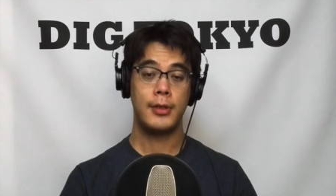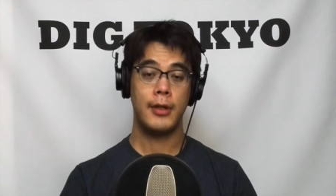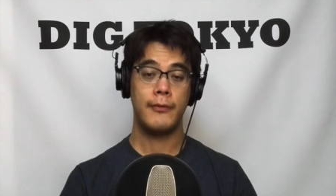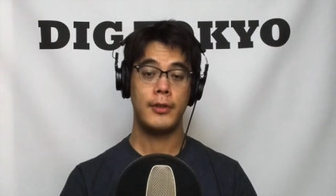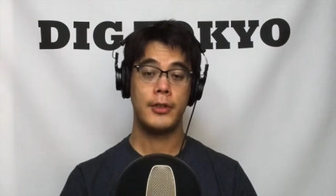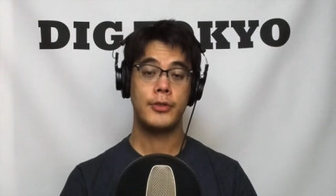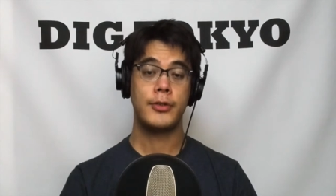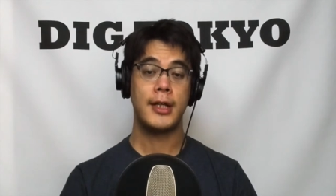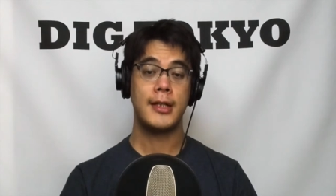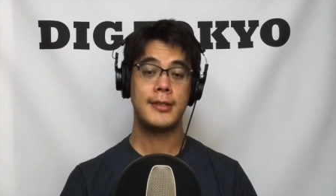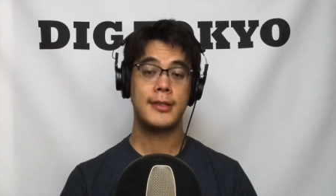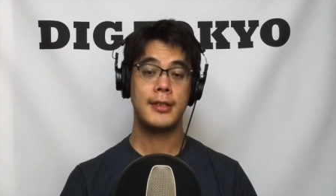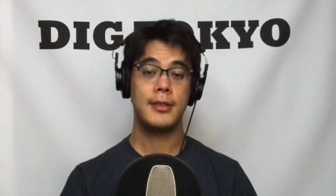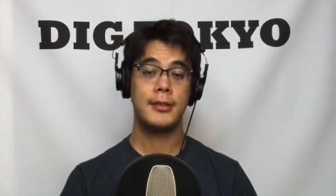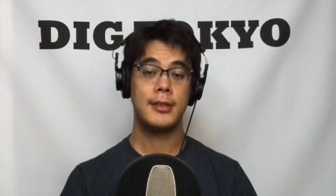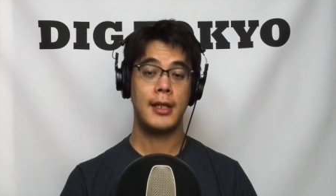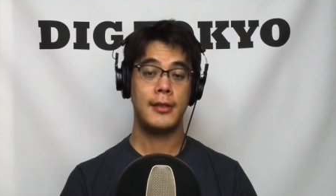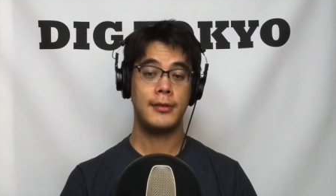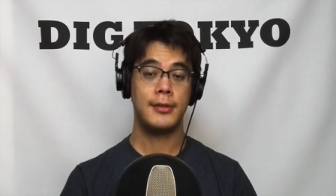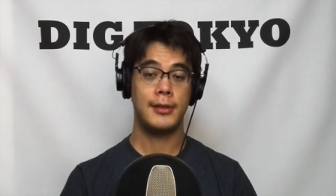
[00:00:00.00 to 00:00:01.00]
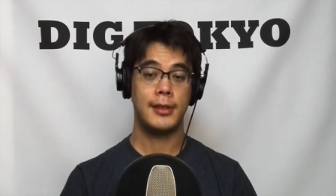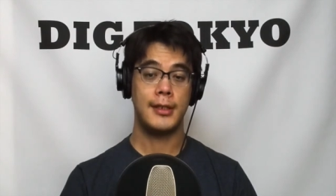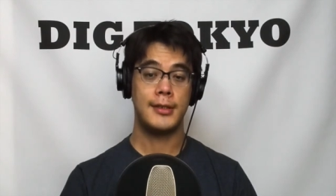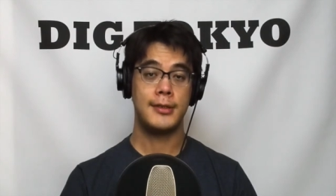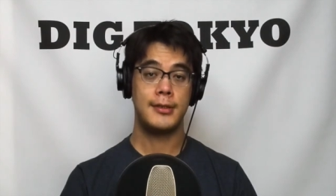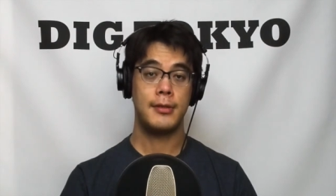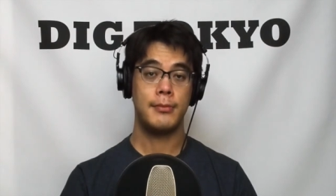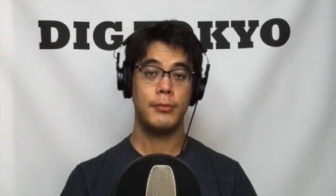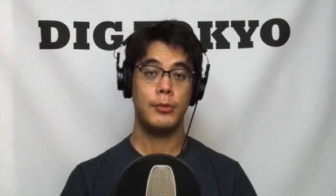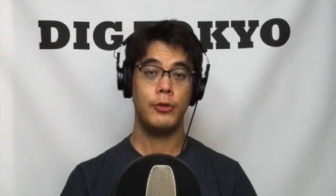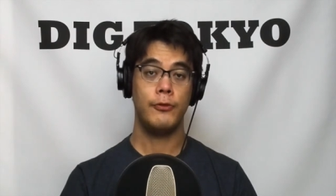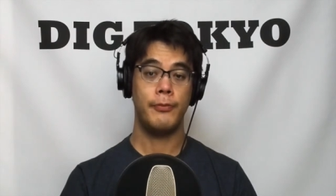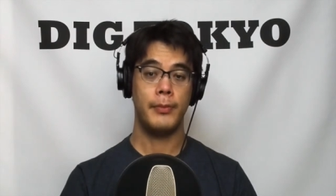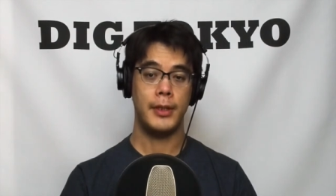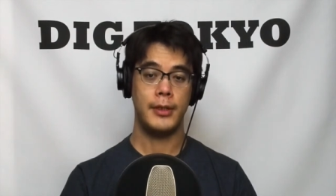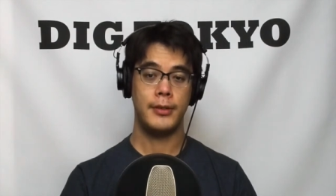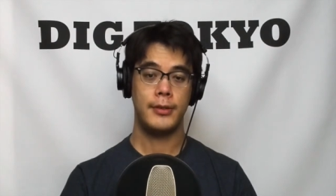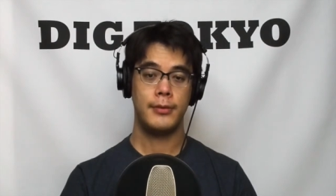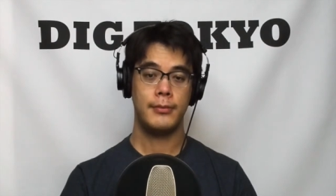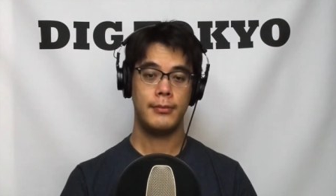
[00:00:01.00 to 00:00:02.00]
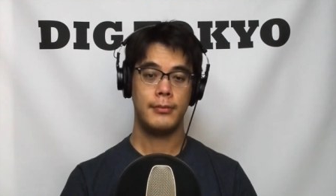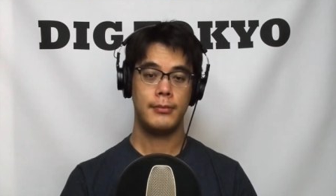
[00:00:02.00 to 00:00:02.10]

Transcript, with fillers: of the Transcendentalist movement.